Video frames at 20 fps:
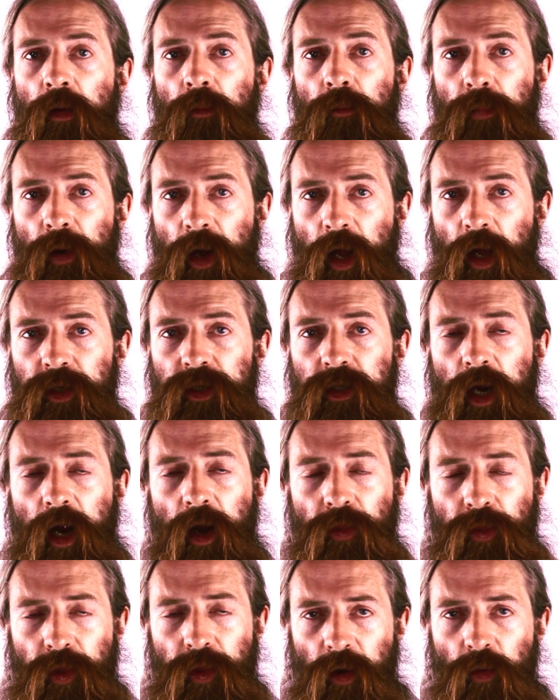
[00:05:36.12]
But I
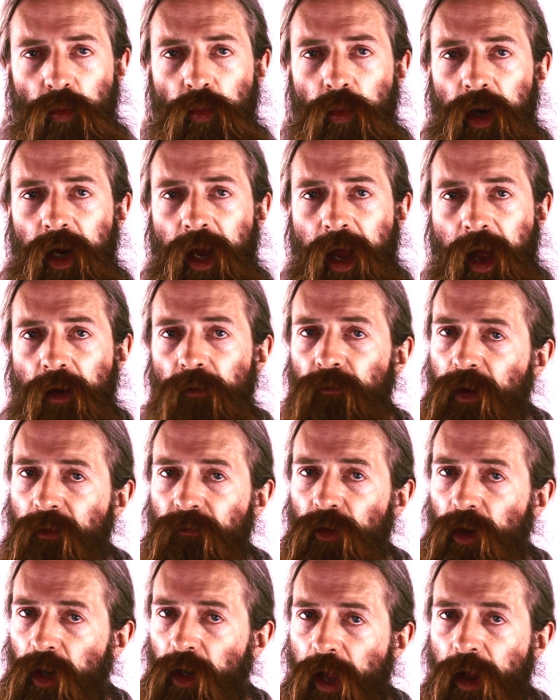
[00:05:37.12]
think we have,
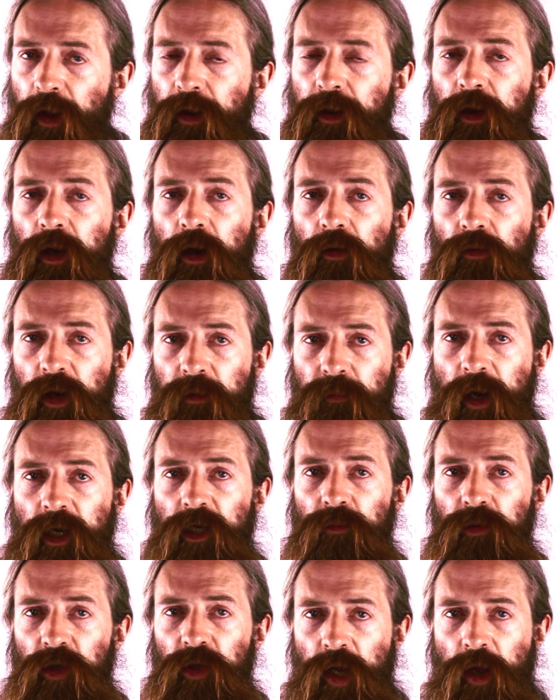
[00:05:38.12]
nevertheless, a
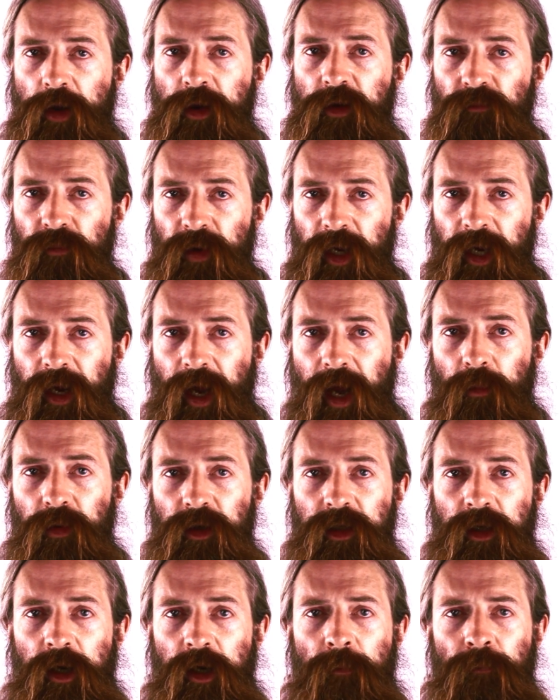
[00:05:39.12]
respectable chance of being able
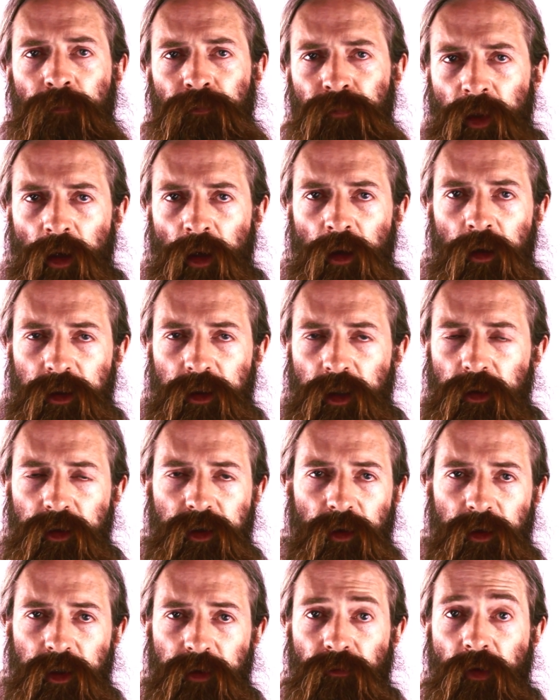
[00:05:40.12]
to, to,
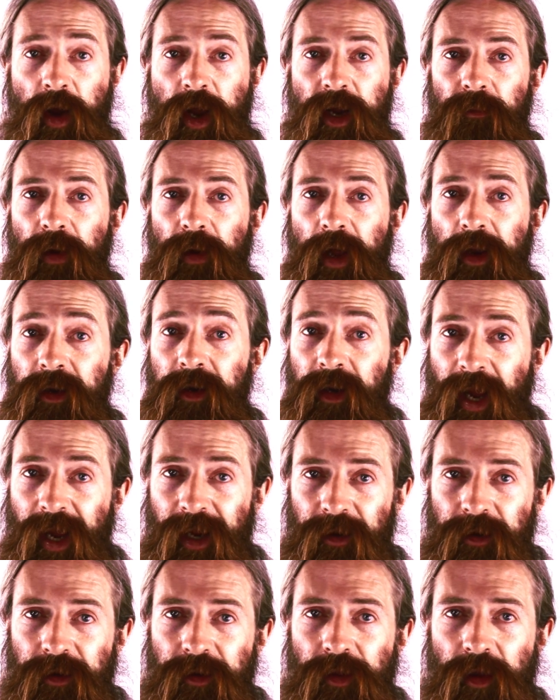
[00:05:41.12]
to, to find a best
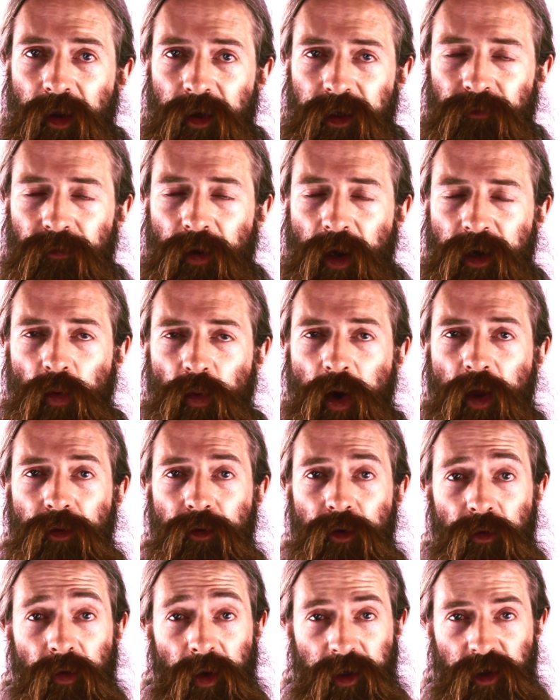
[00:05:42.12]
case, uh, to find a way
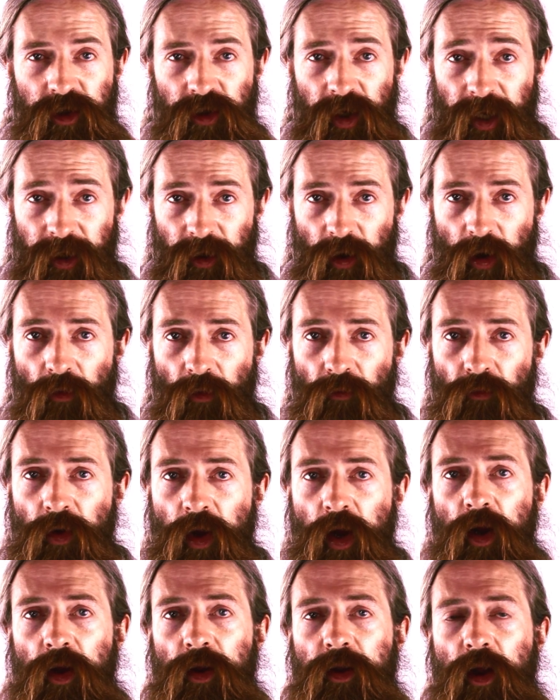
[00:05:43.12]
through this trade-off,
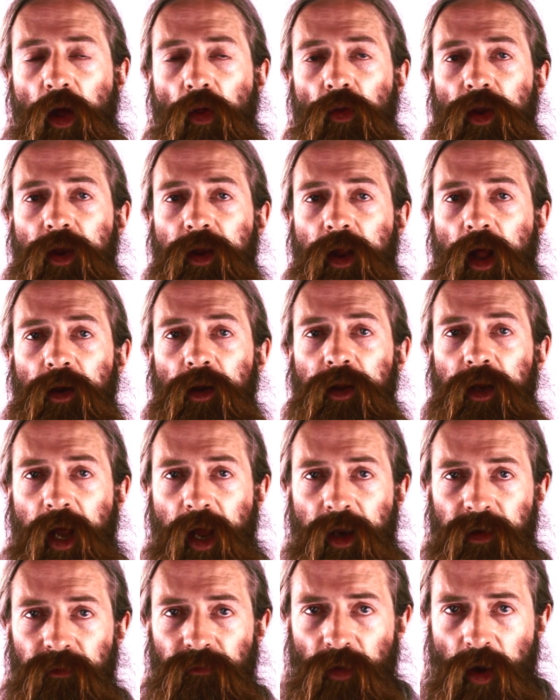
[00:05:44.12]
so that cells
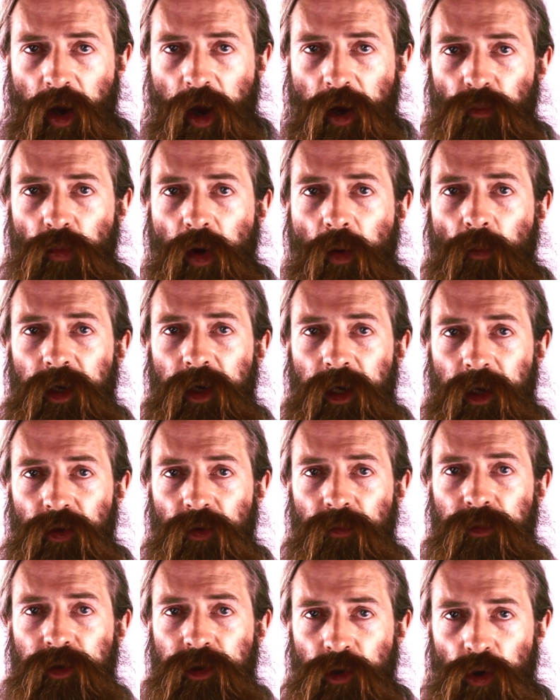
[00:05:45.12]
can divide when we need
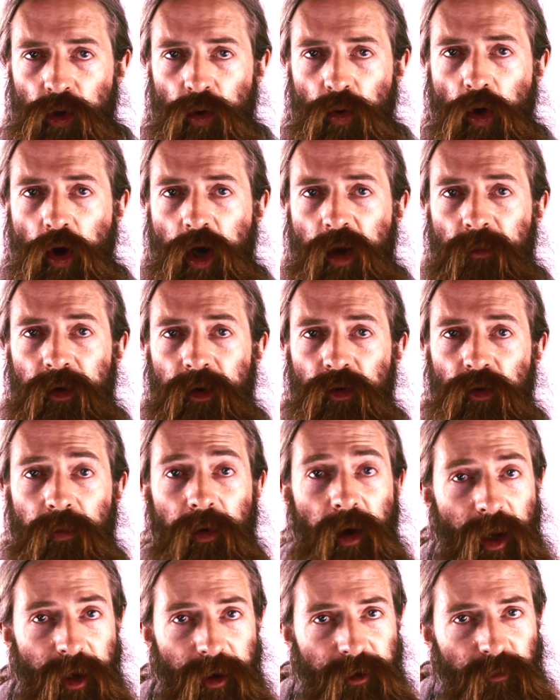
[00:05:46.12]
them to, or can be
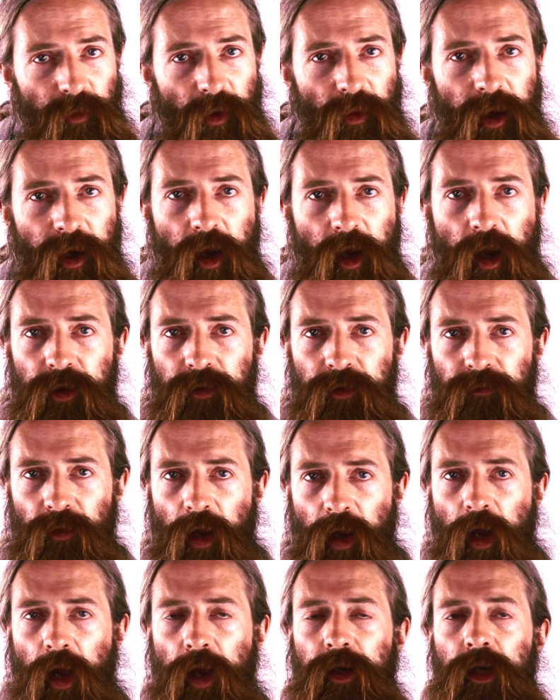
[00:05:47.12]
replaced when they can't
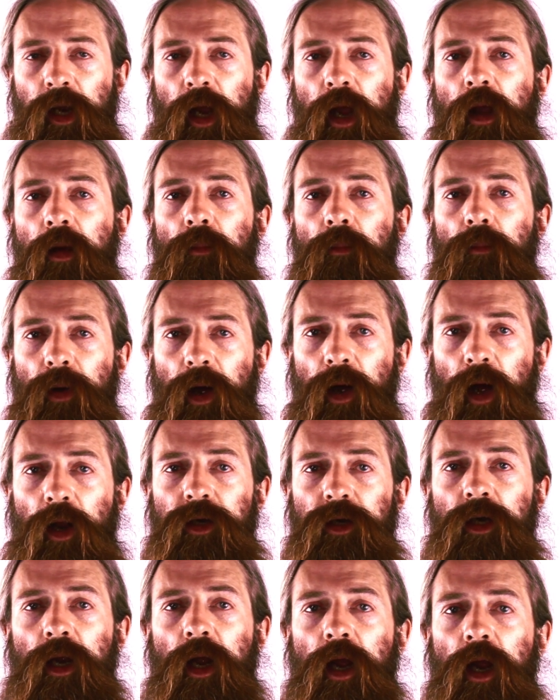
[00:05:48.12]
divide,
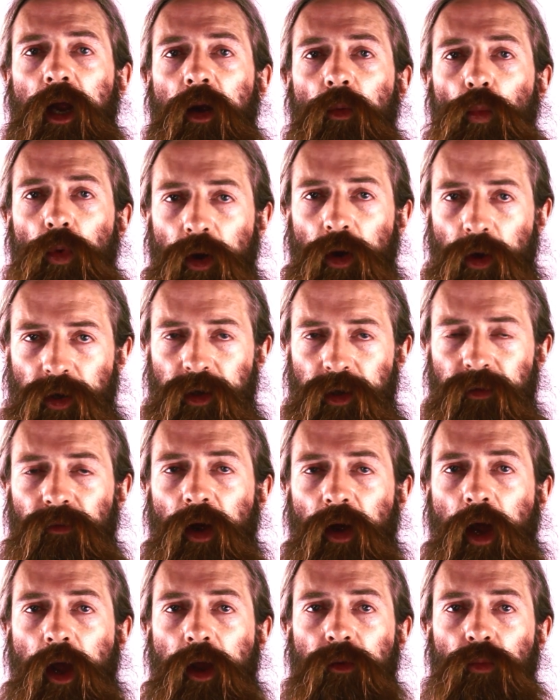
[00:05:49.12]
but will not
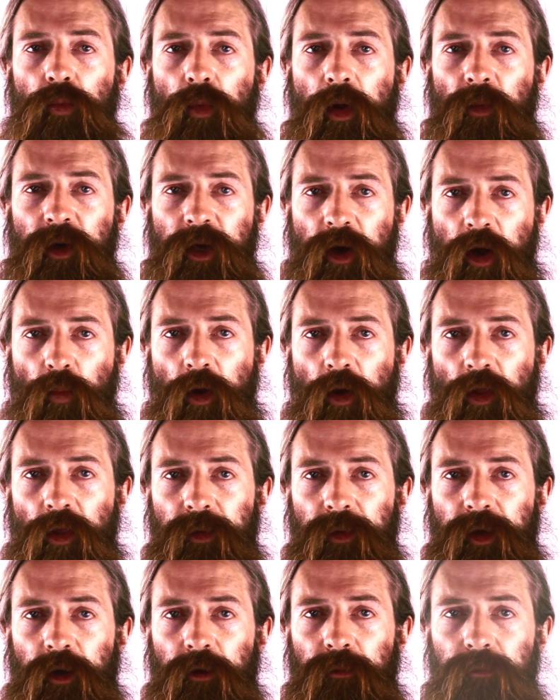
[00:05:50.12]
divide when we don't want them
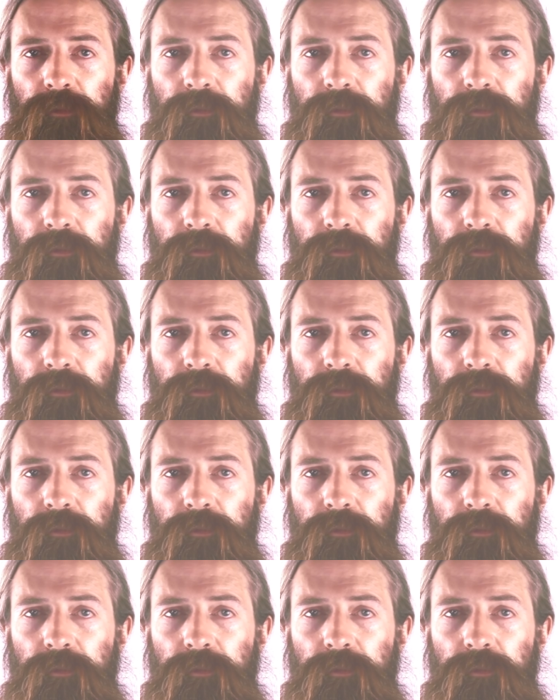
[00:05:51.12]
to.